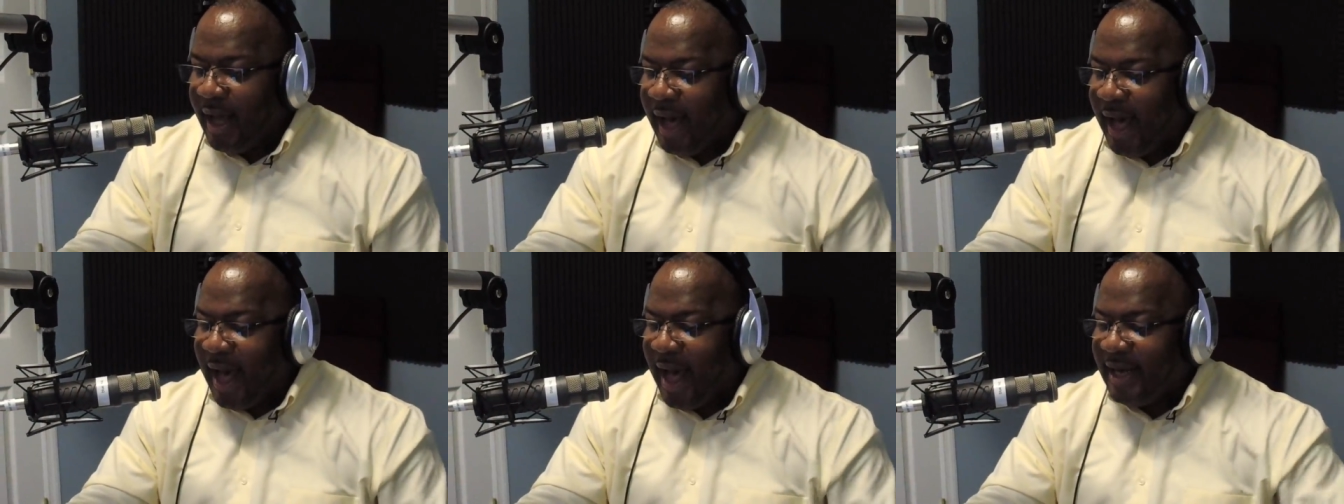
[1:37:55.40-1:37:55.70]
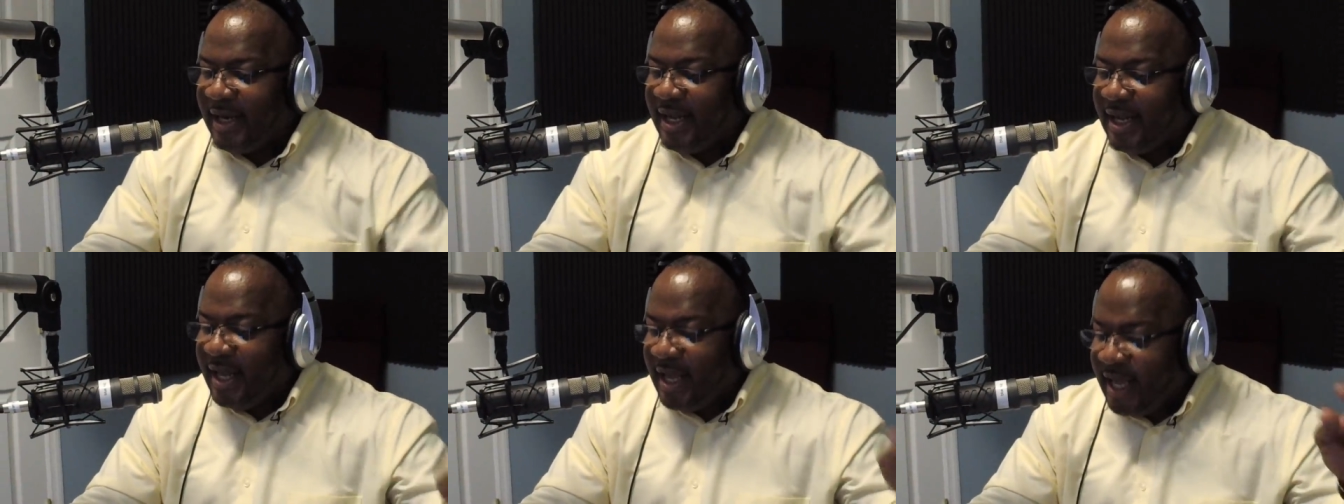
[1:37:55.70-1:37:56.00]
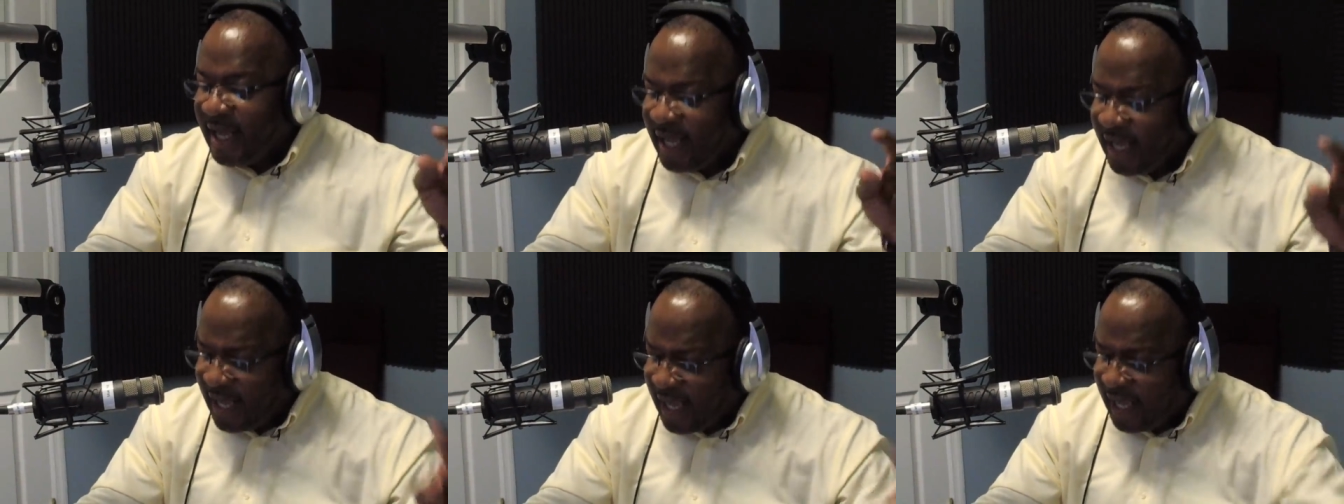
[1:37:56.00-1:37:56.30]
And
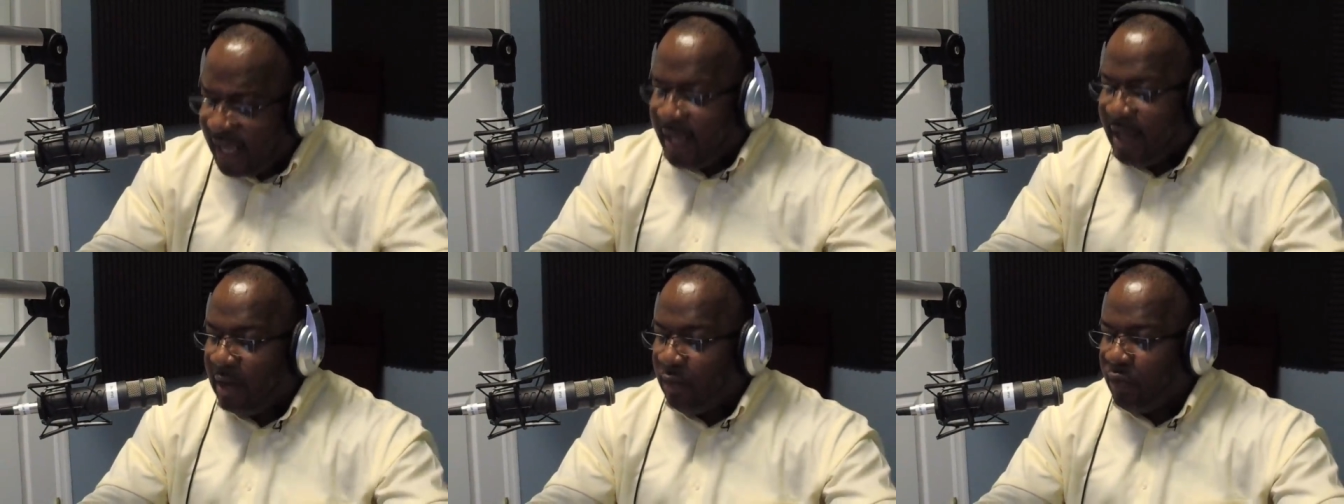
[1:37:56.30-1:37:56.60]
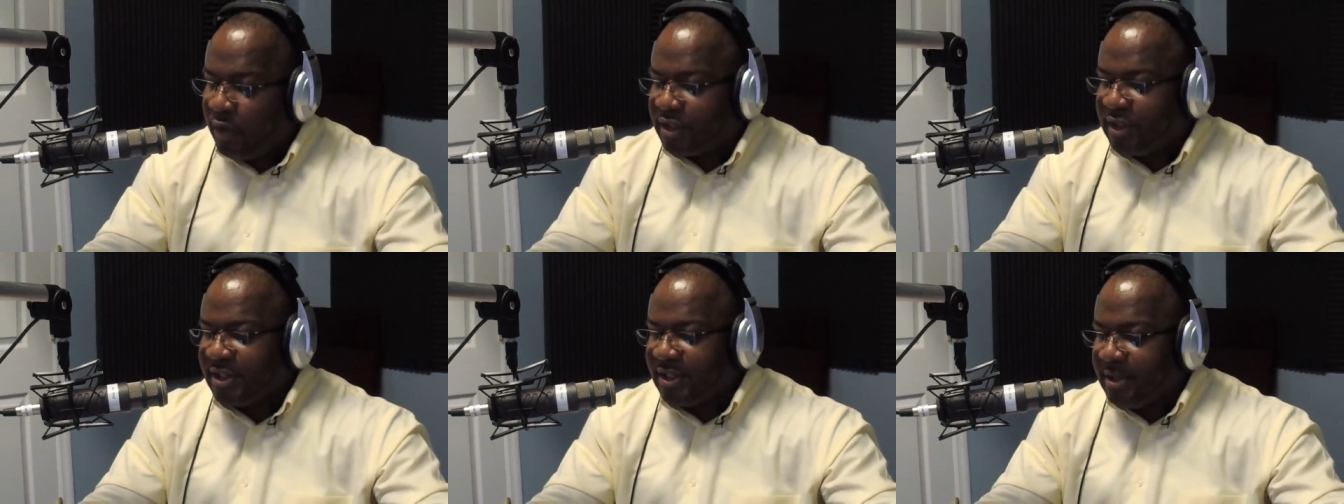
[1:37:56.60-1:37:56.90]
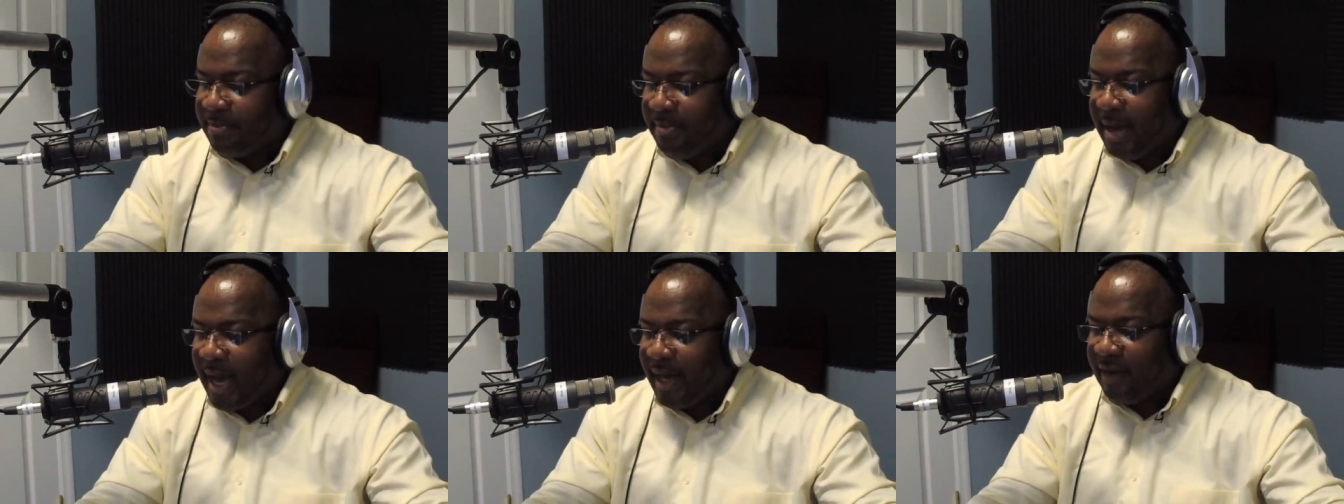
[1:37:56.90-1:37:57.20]
he, which is
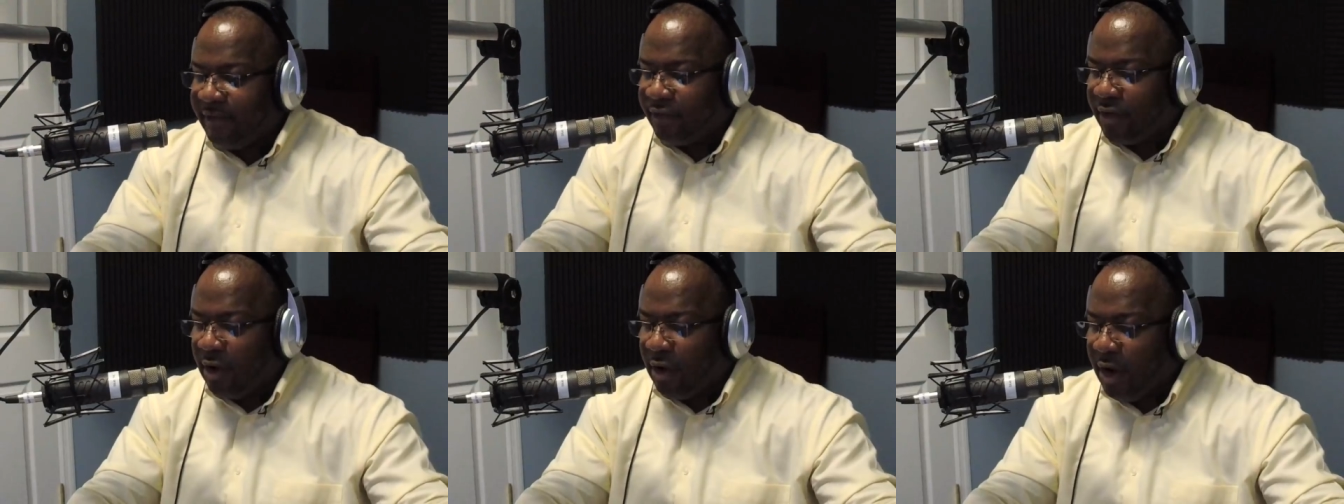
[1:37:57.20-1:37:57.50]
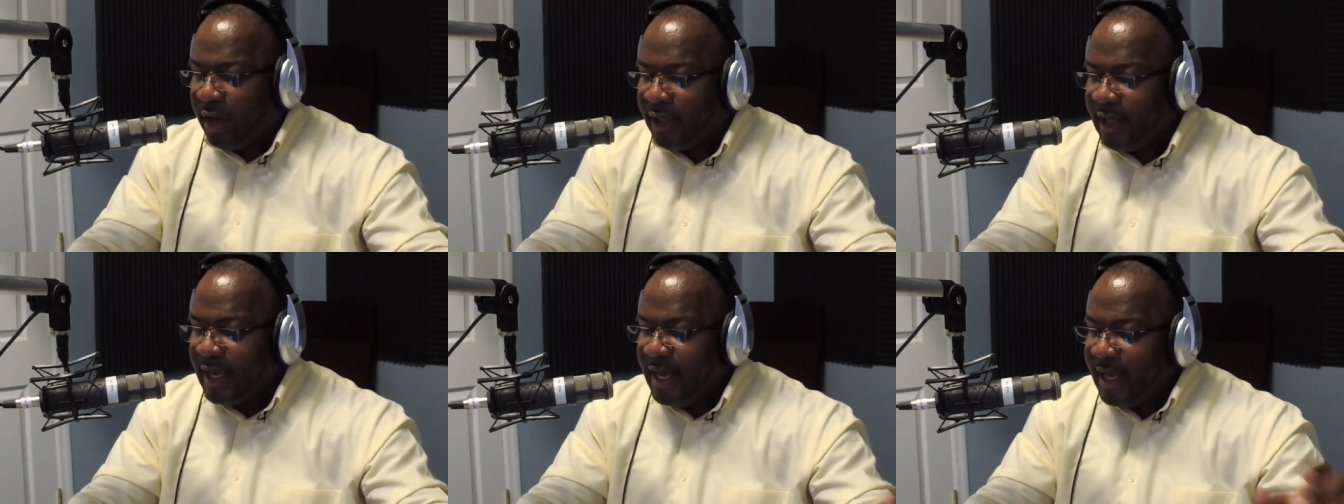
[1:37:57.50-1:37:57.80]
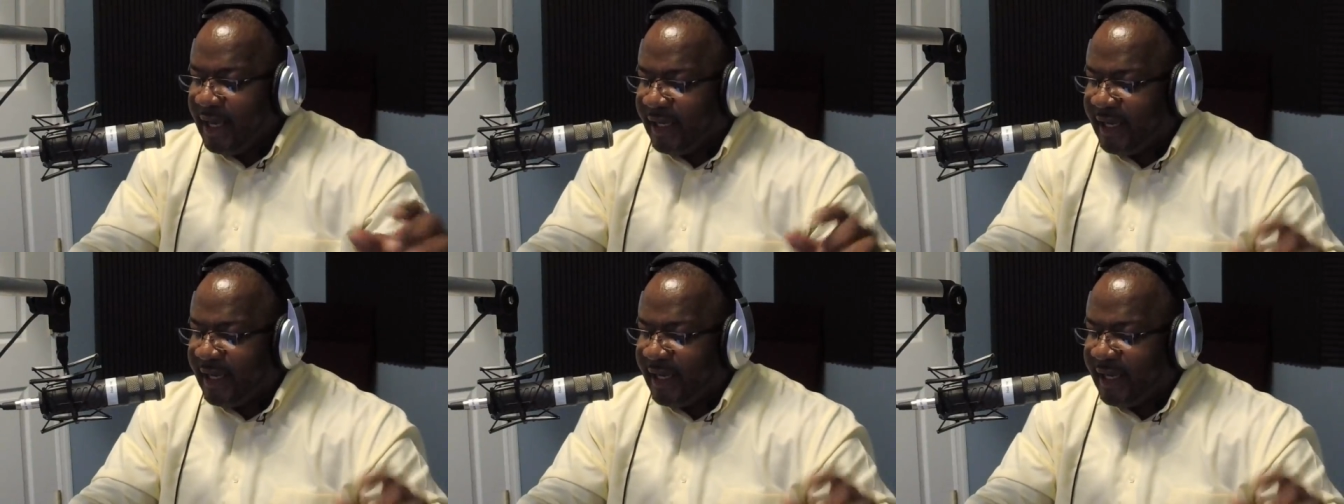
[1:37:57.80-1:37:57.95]
the man of God,